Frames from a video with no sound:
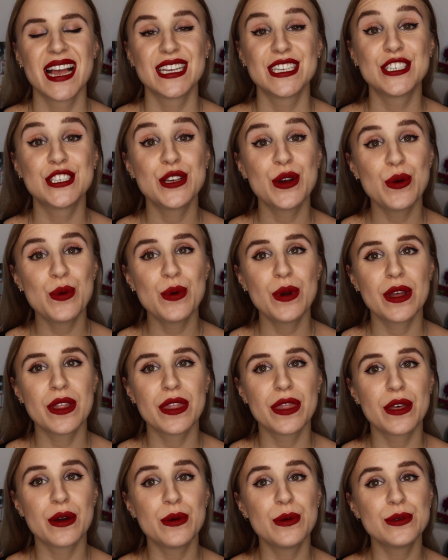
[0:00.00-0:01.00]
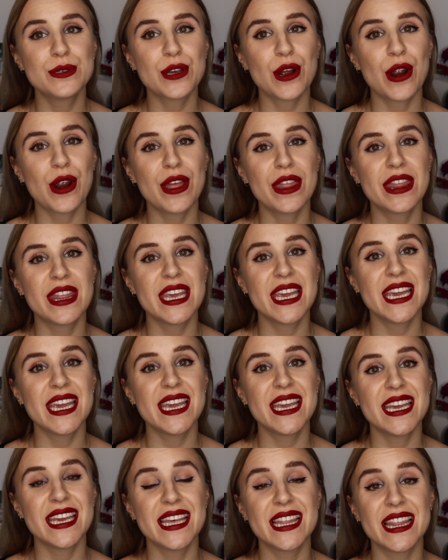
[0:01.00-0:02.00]
So those are
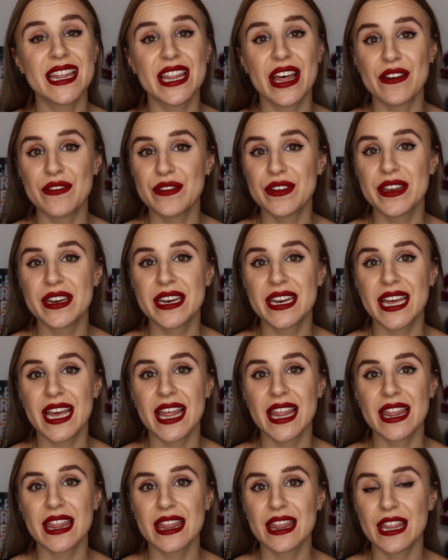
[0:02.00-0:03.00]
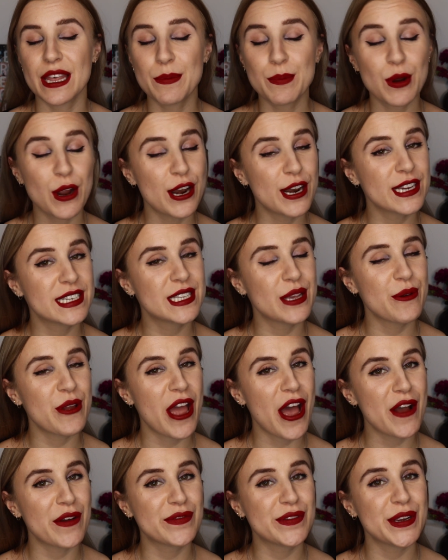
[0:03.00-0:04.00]
the 11 lip products that we
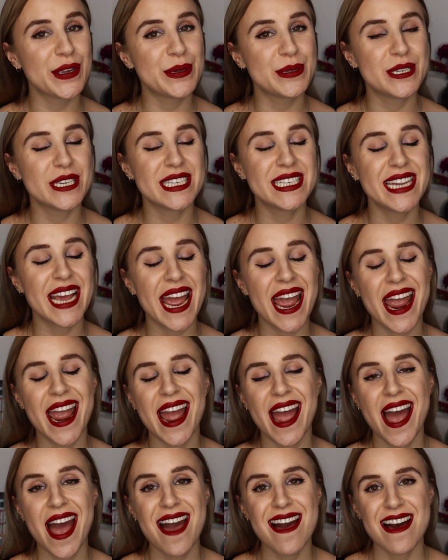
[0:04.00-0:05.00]
have for you today.